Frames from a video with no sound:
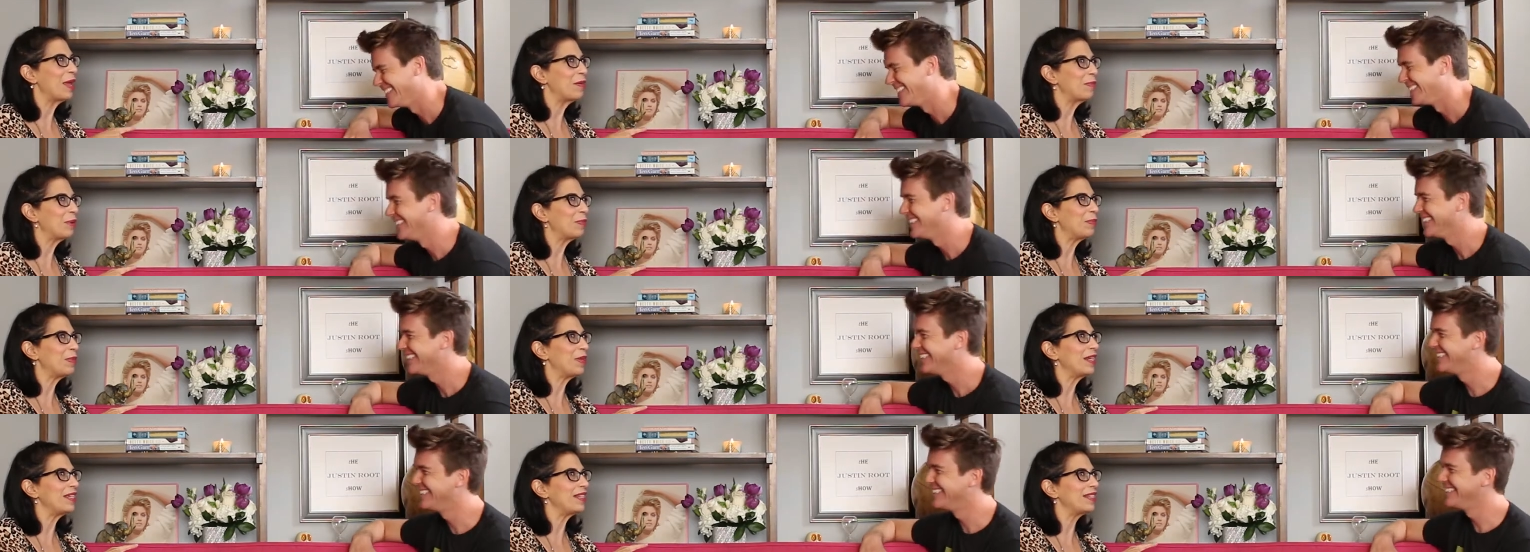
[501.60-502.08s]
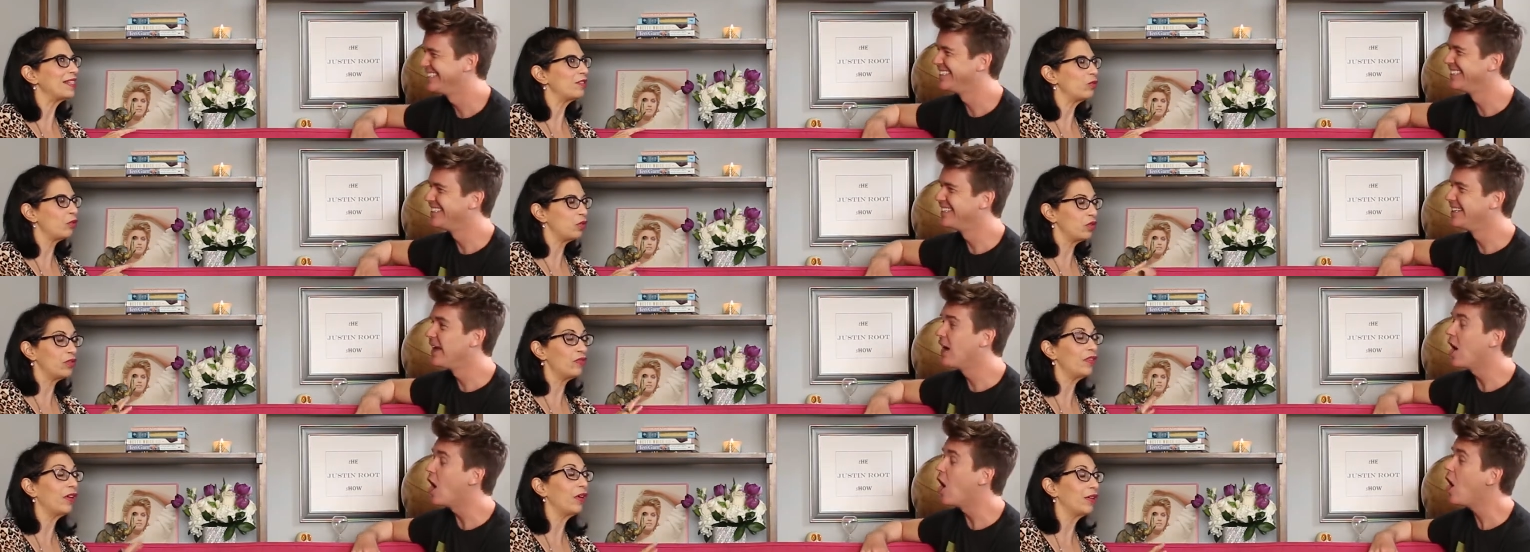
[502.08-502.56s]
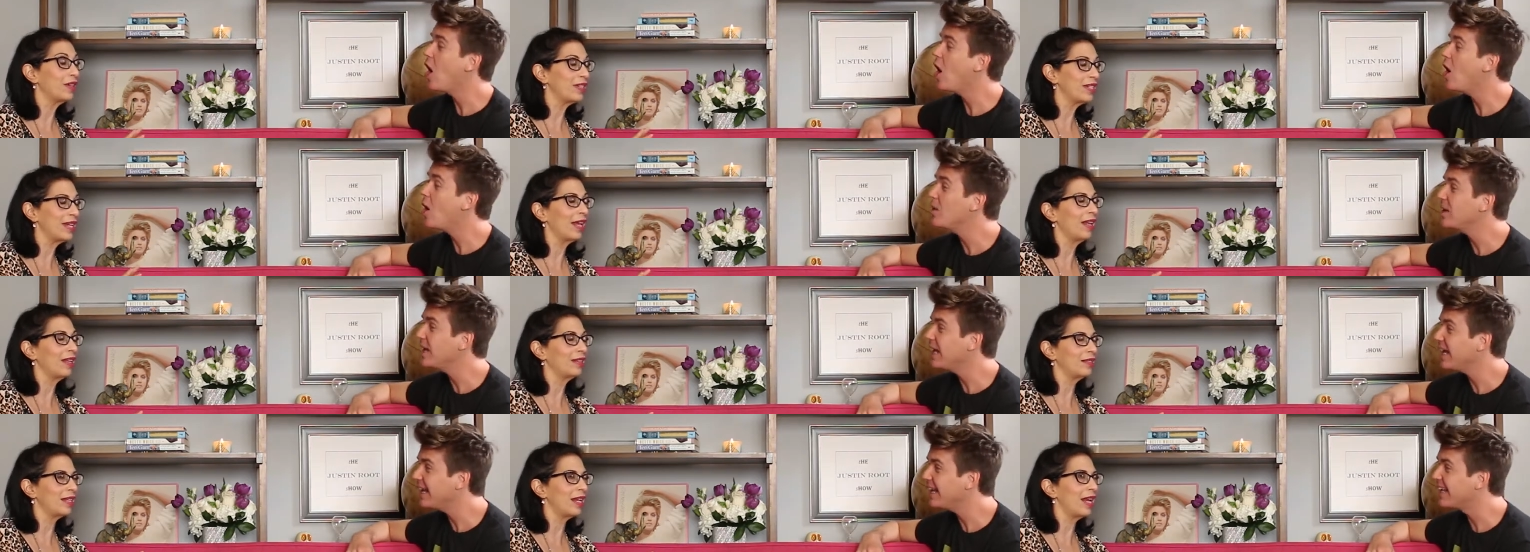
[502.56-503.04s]
Speaker 1: Amy Peetz, who's very
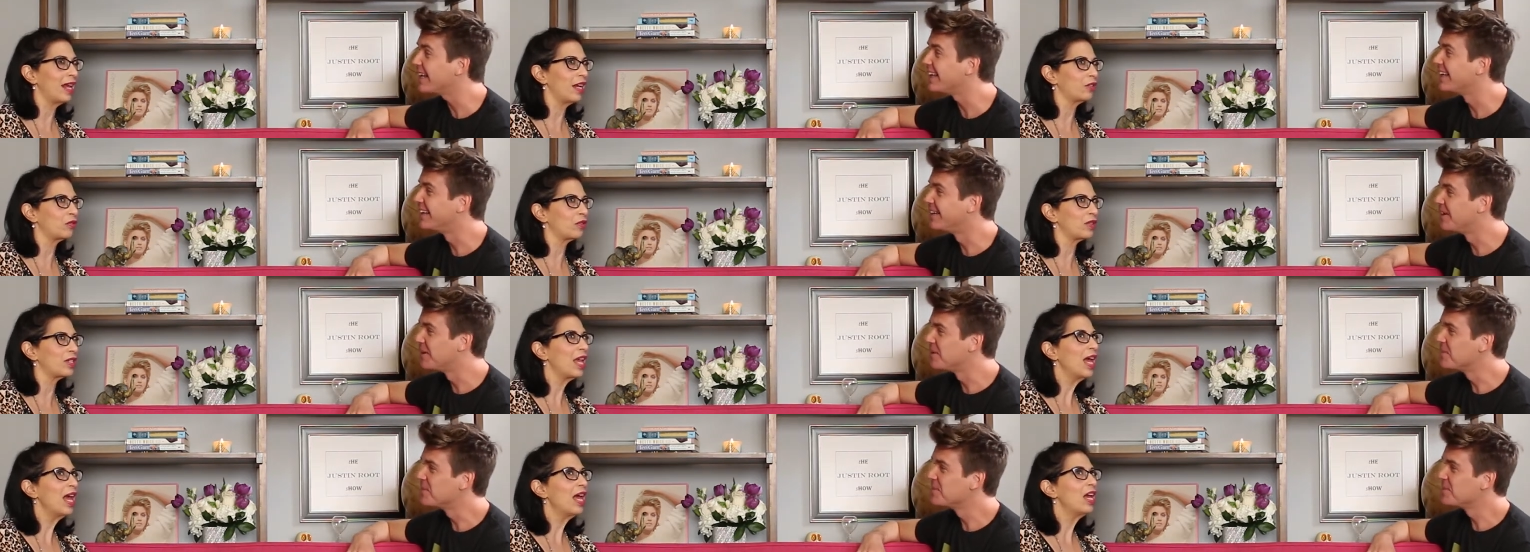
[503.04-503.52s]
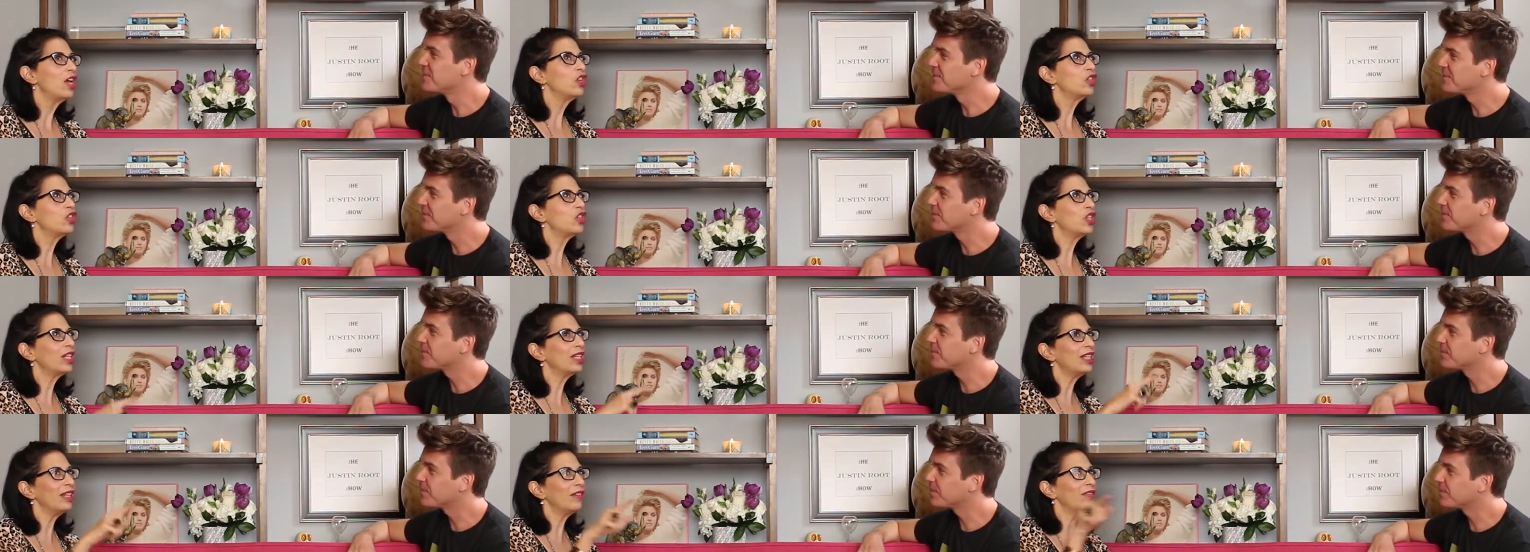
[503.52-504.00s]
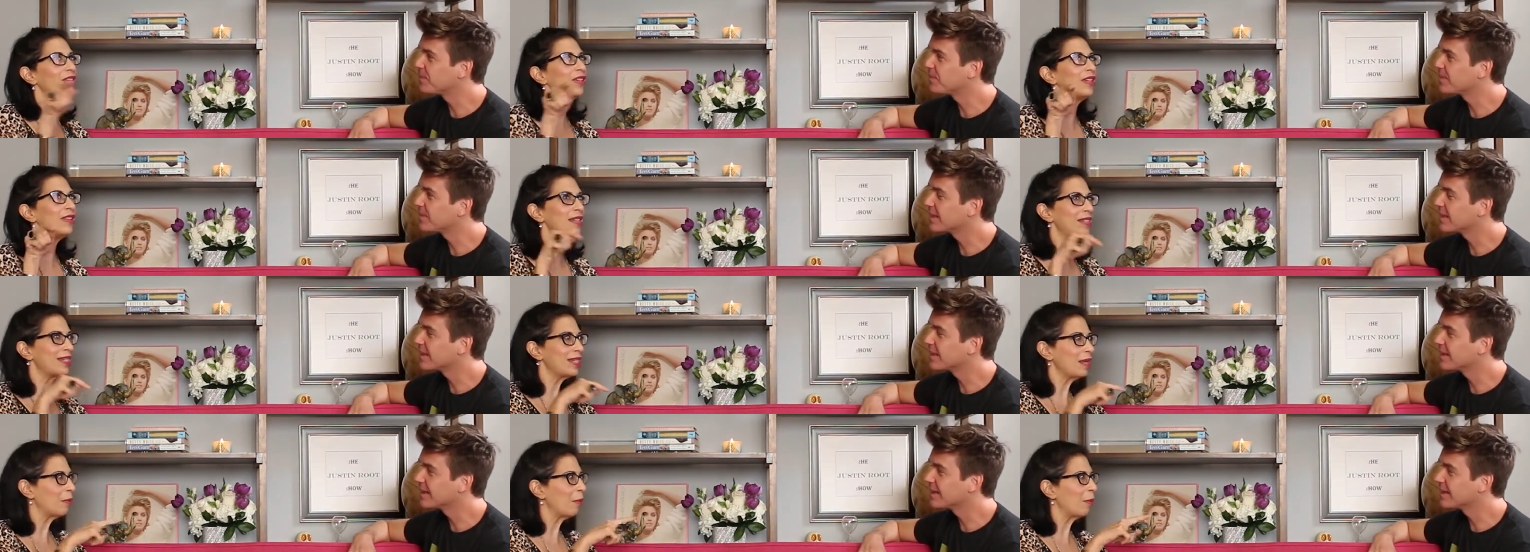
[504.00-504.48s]
talented actress. She lived in
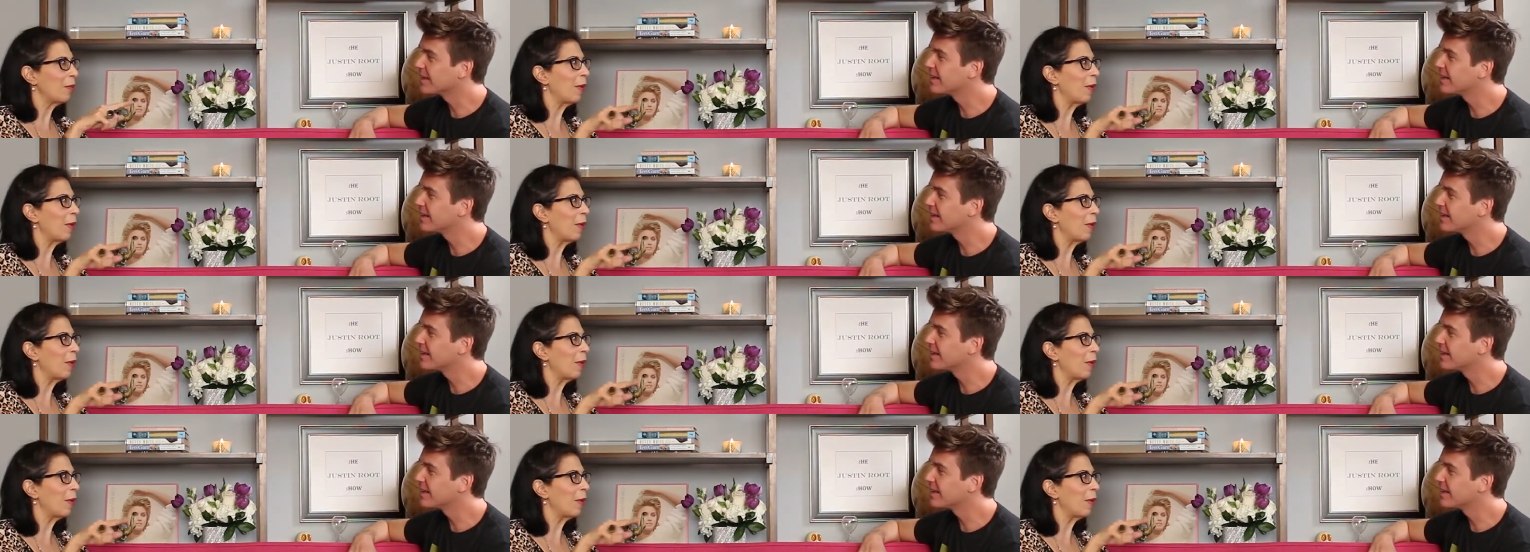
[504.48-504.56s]
the same